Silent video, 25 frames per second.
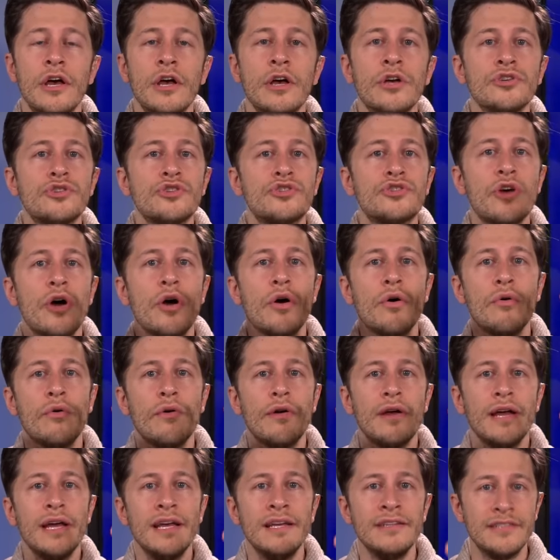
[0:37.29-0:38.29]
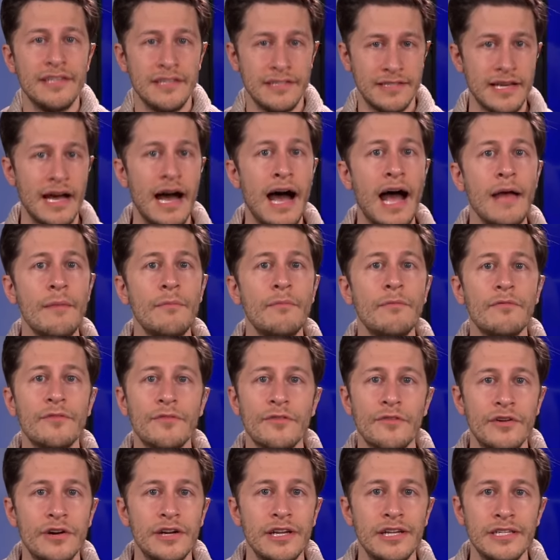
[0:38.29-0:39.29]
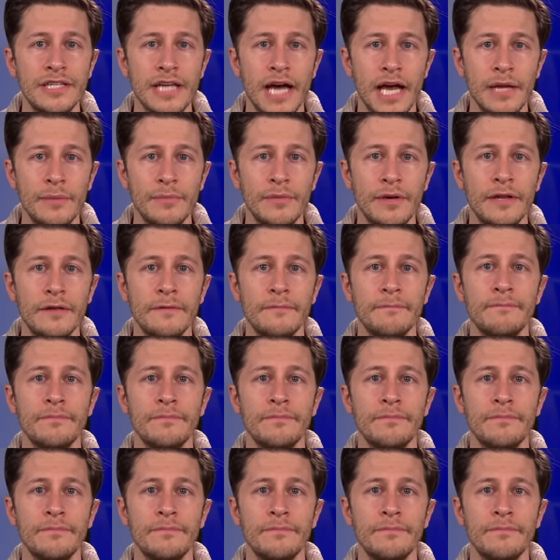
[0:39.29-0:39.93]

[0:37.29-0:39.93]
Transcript: So is it time for an indictment?